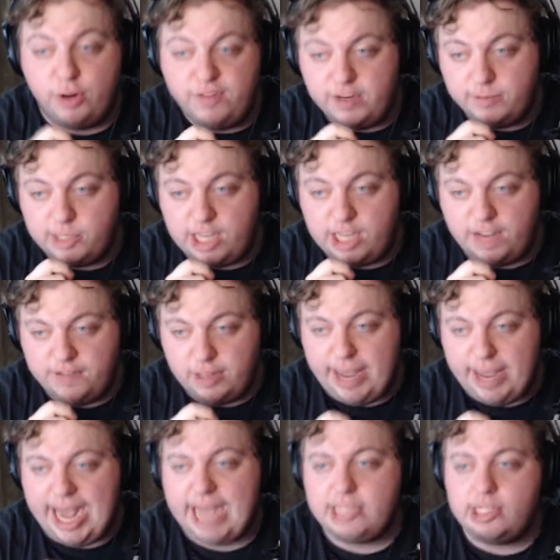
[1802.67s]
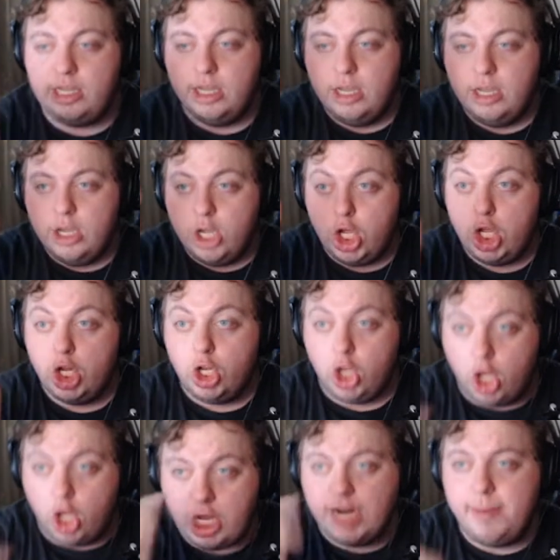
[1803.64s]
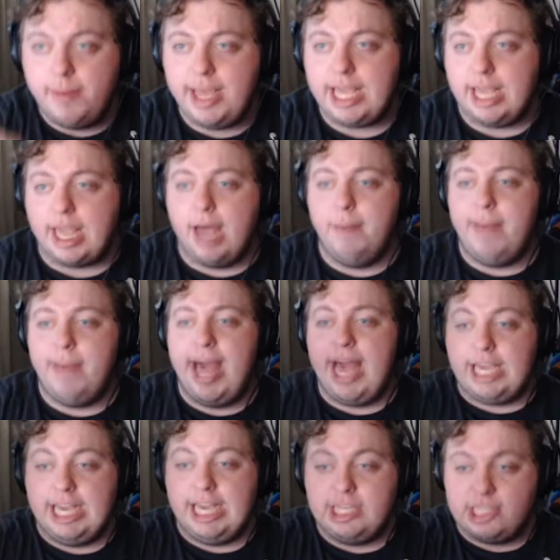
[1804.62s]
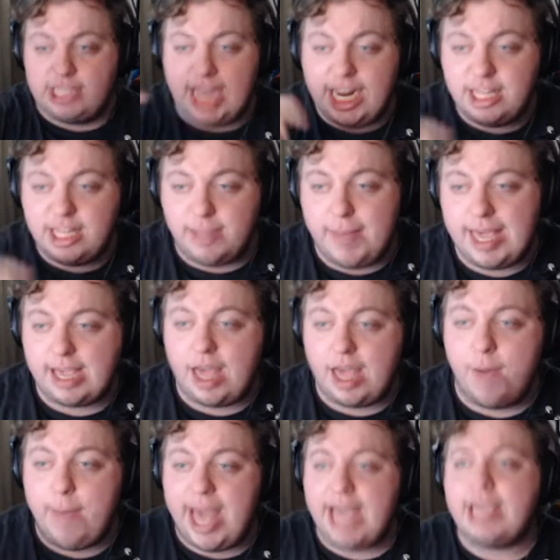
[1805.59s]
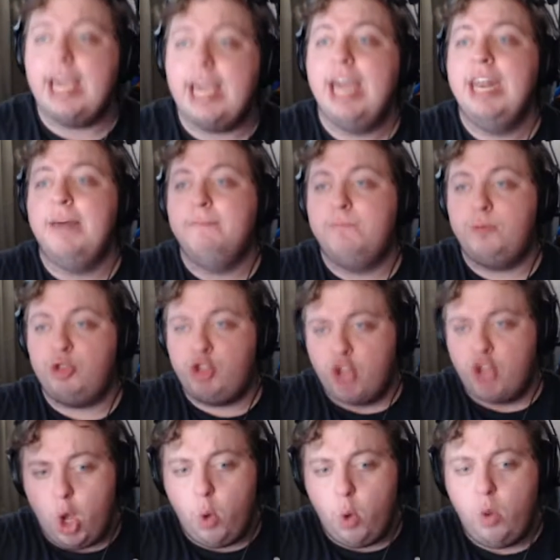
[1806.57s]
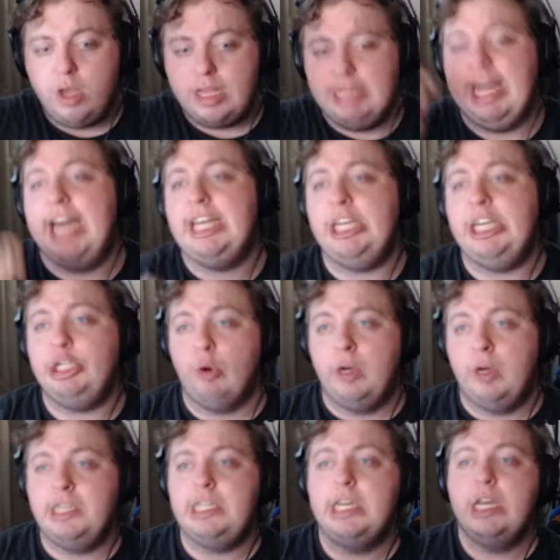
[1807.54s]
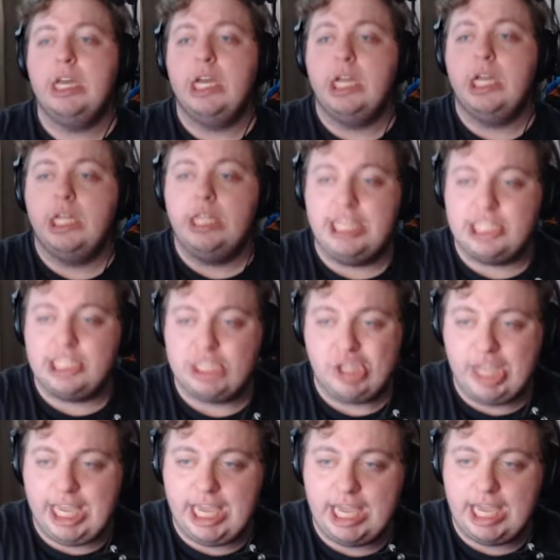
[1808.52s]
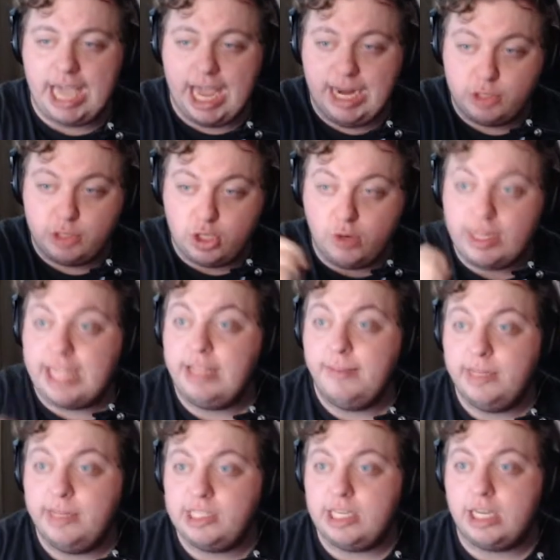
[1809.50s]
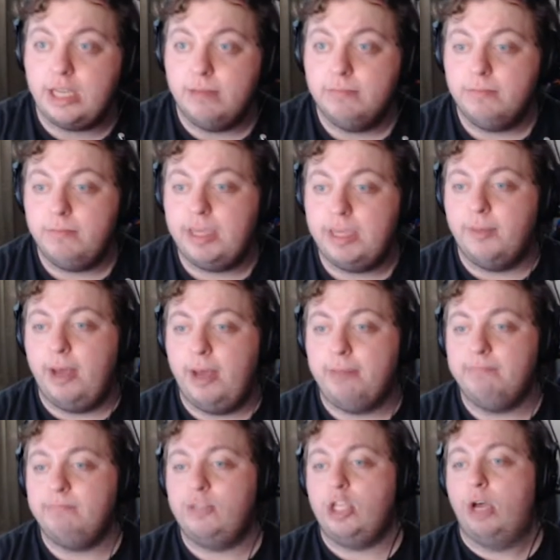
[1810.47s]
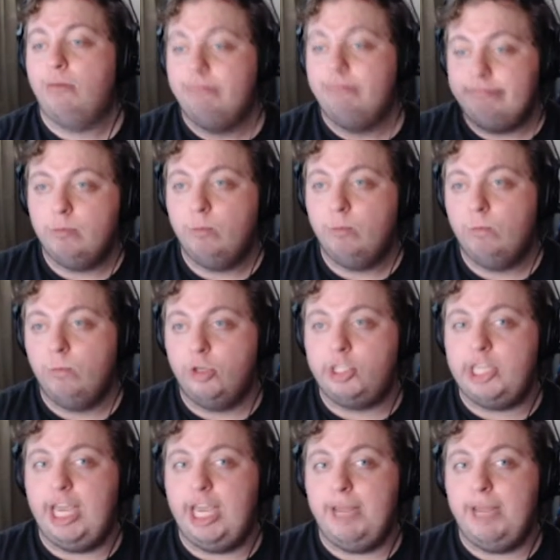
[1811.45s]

himself in the past, looking to make a comeback, excited to make a comeback, and I'm so glad he joined this league, and I'm so glad that Mystic picked him up. So we'll see.